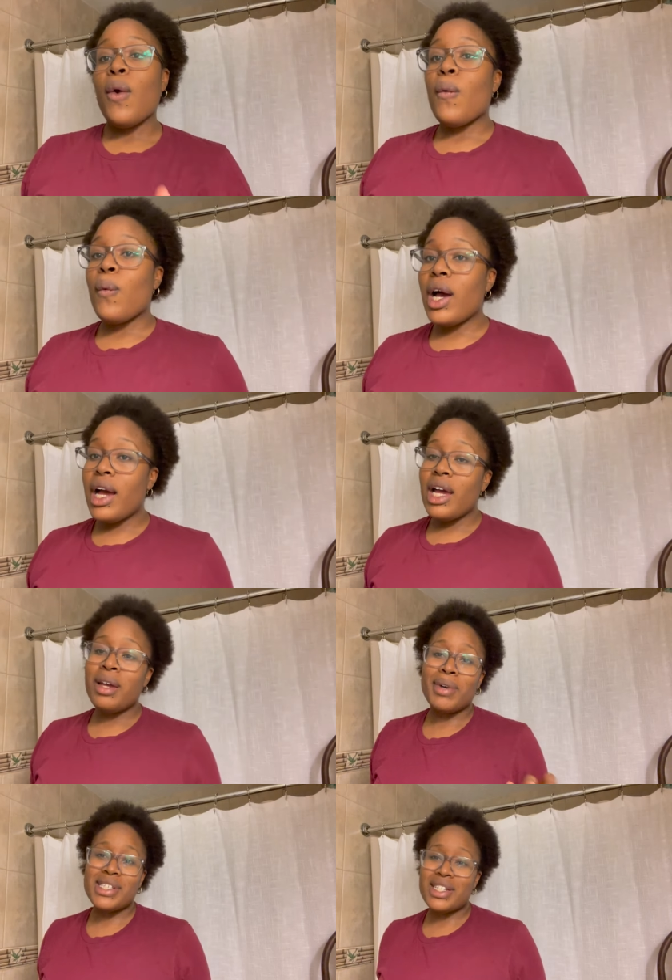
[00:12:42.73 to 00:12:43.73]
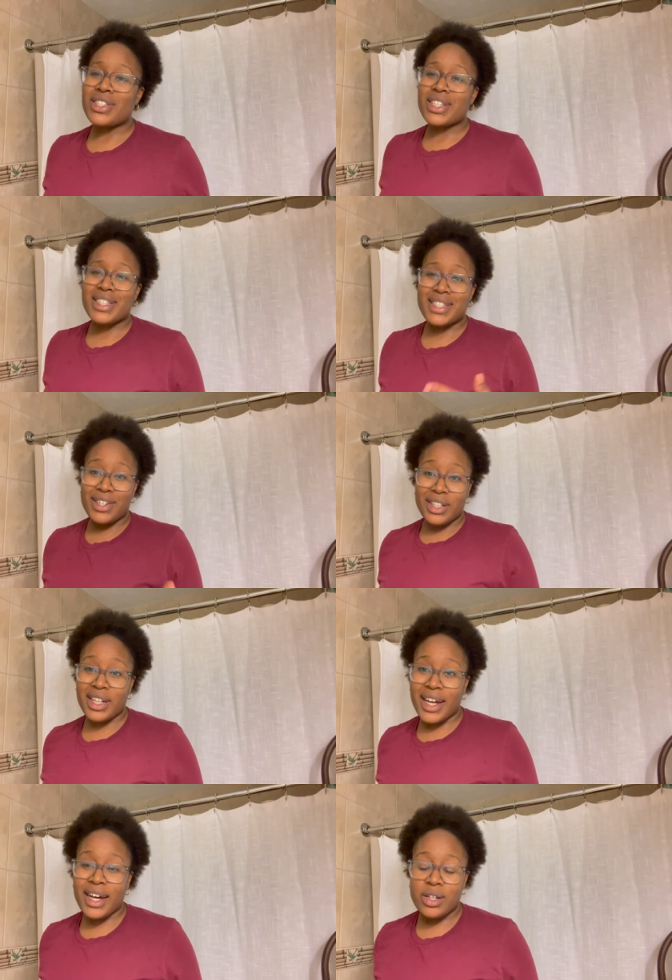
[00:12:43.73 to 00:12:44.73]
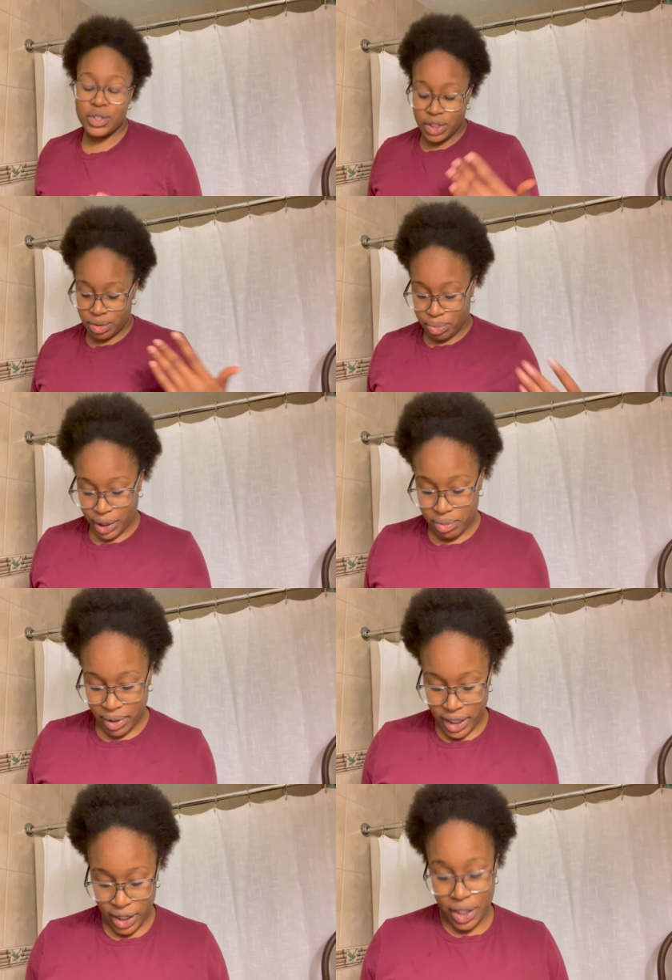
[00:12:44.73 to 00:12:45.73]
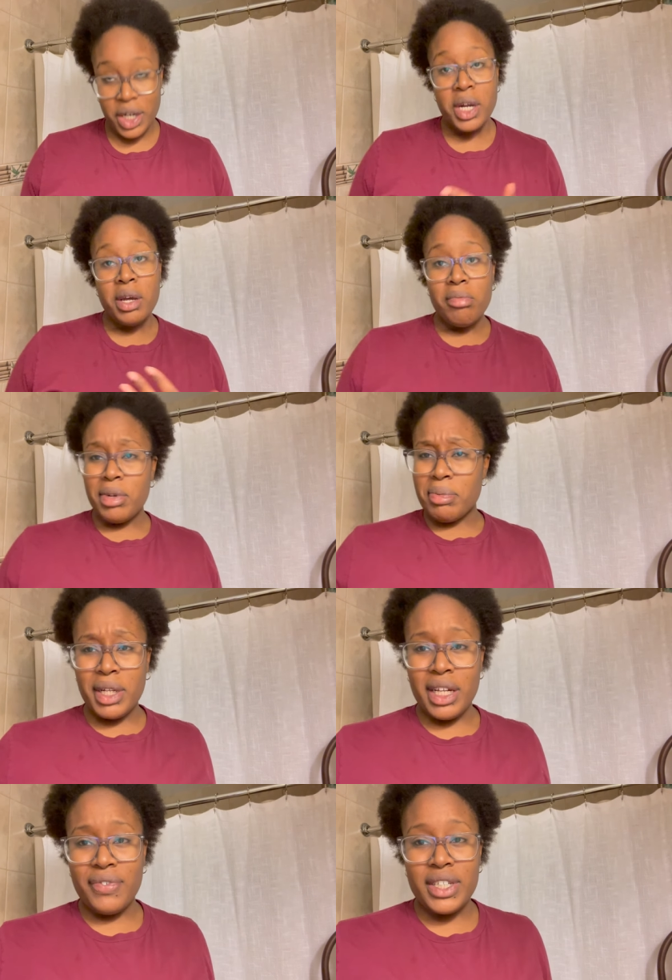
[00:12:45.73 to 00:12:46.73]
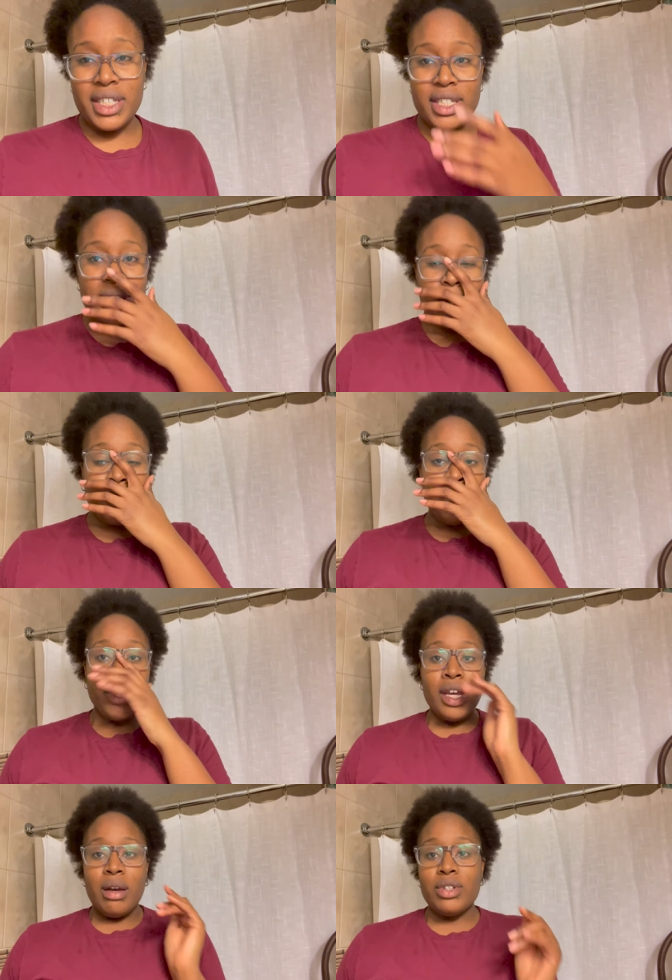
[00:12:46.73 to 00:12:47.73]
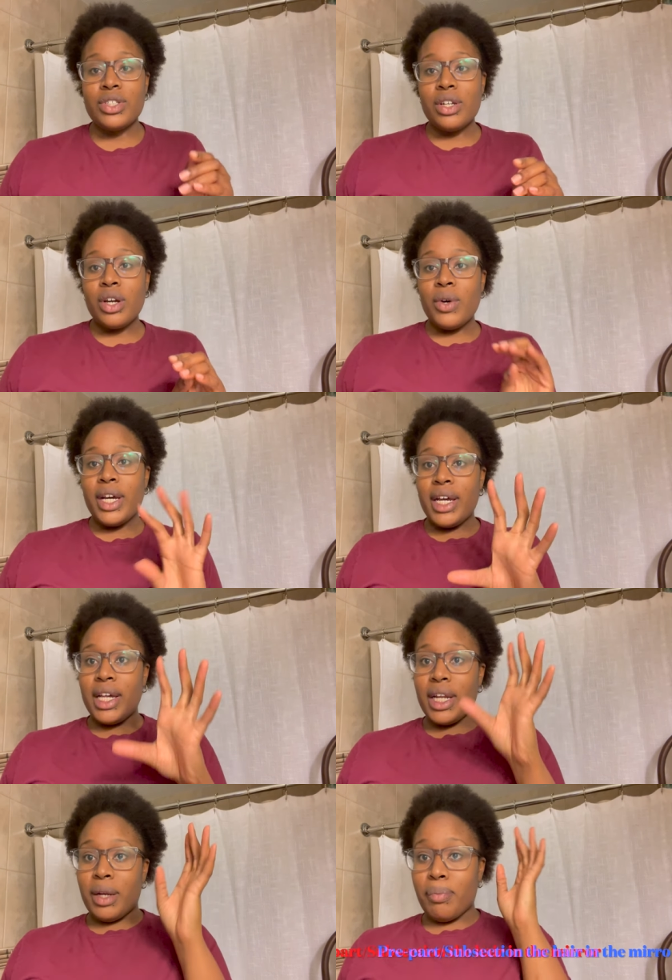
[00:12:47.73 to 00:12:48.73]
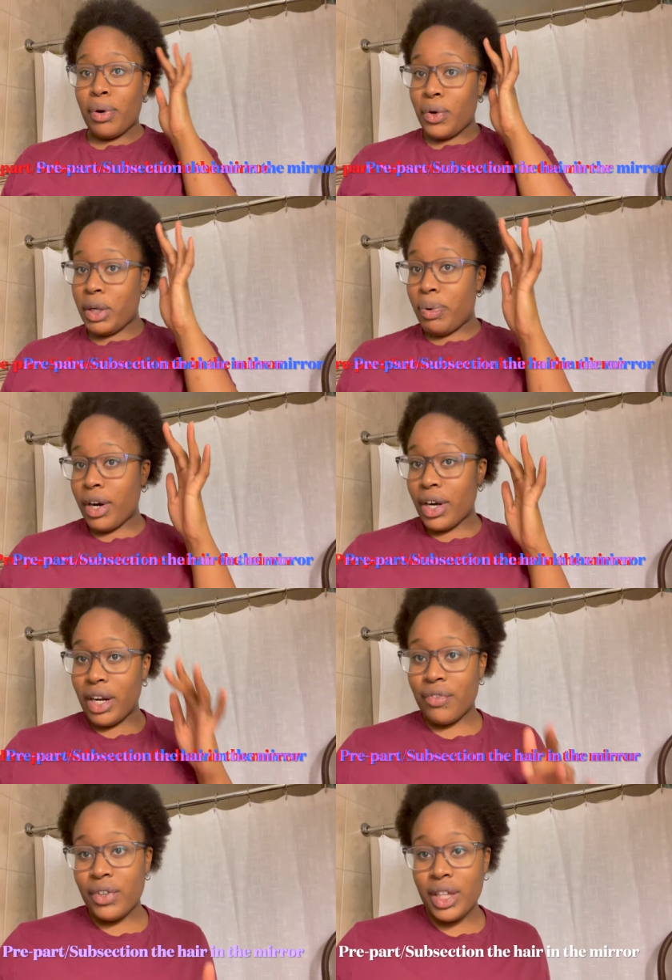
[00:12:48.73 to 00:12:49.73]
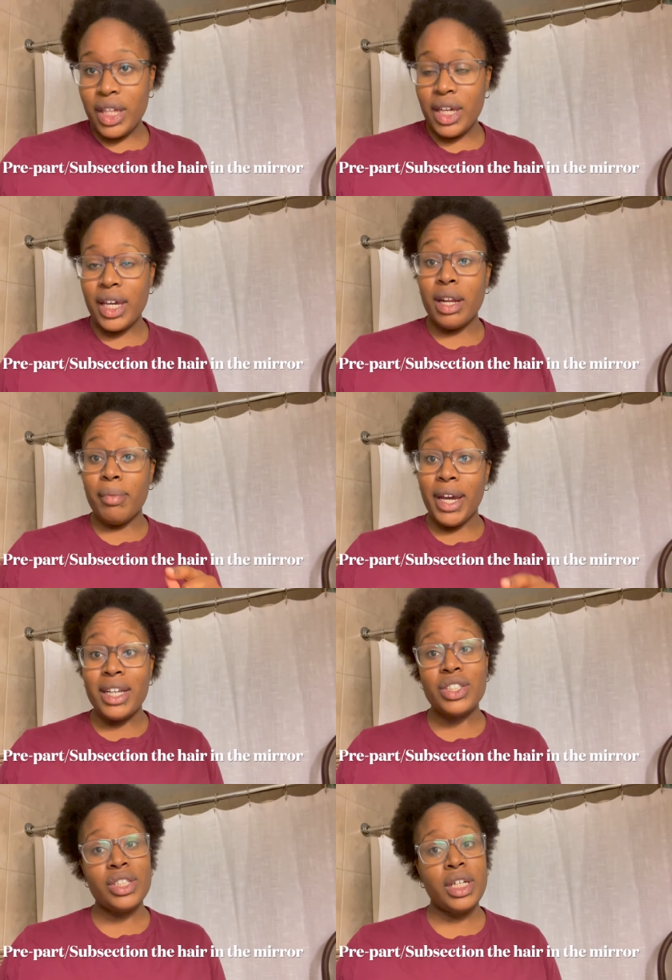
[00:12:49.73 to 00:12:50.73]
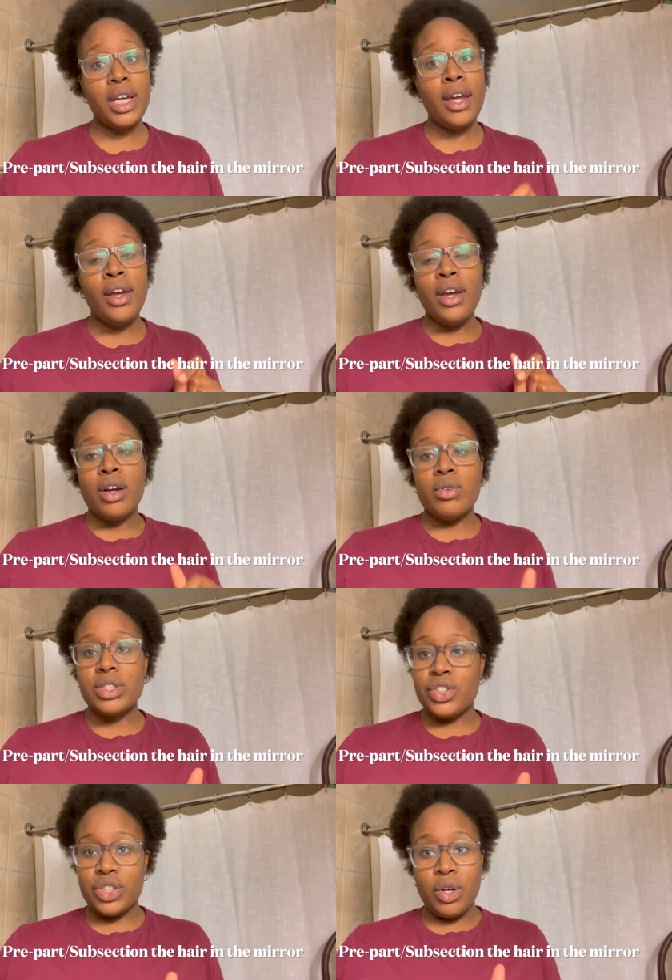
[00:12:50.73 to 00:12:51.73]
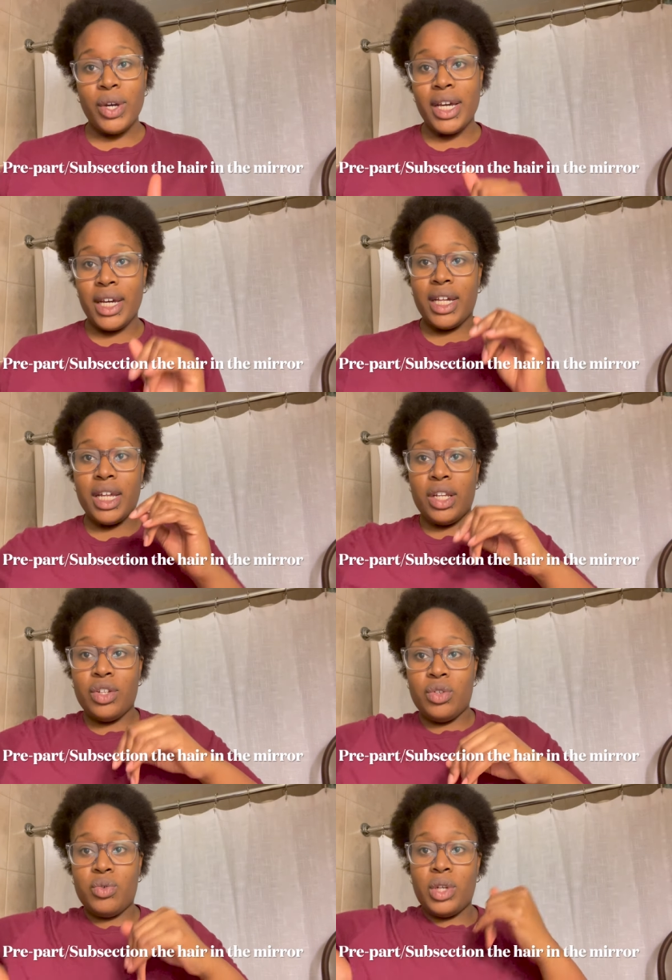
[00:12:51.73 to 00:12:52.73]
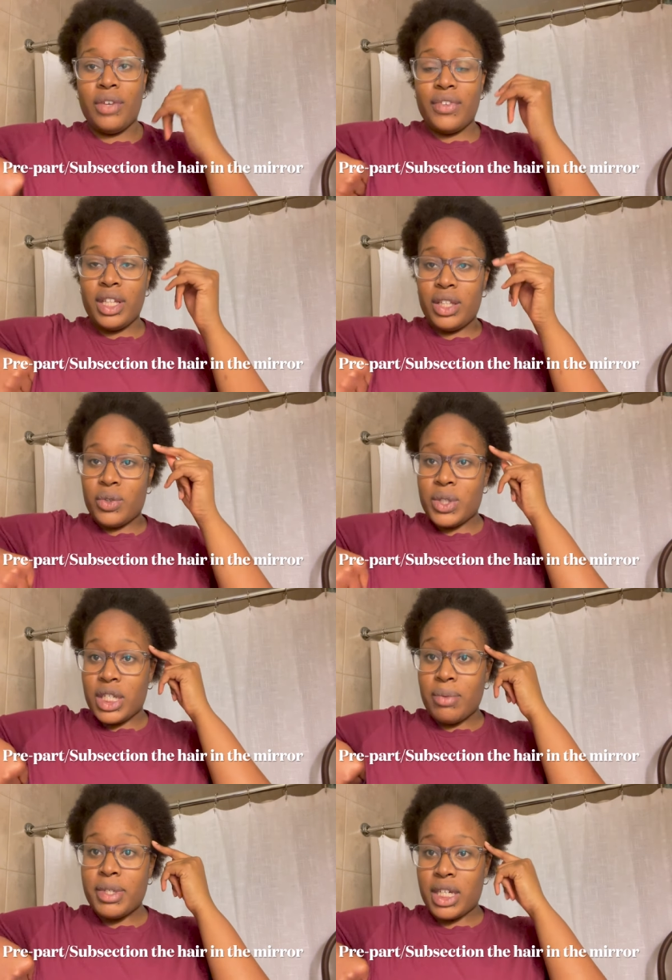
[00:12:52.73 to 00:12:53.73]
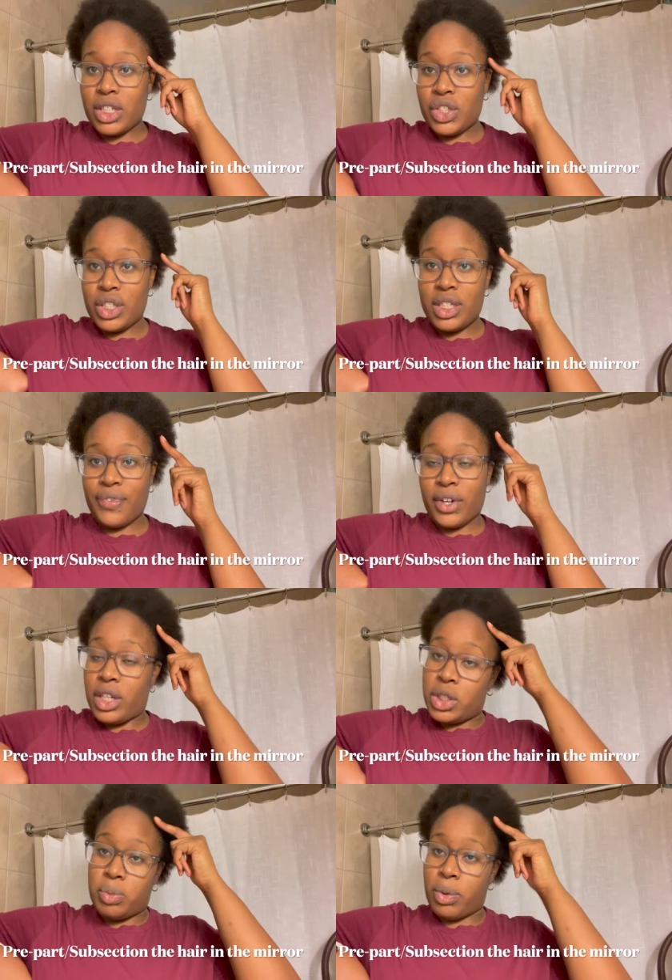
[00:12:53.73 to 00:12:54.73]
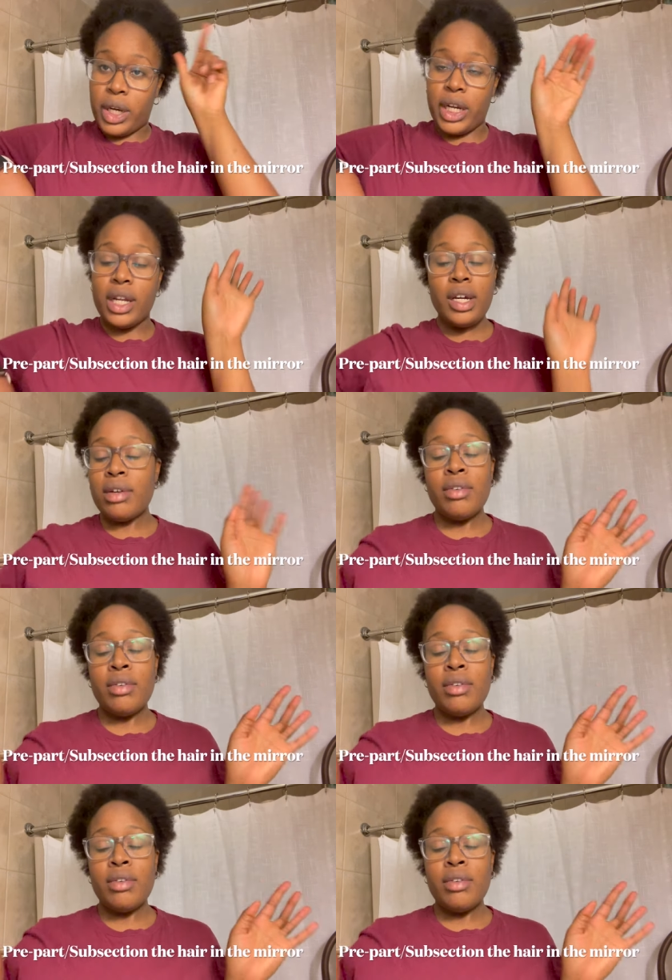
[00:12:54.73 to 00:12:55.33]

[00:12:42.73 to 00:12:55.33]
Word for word: Why? Because I just like to sit on the couch, braid my hair, make my life easy. So I'm just gonna go ahead and pre-part everything, and I'm actually going to just go ahead and do even the little subsections for each braid.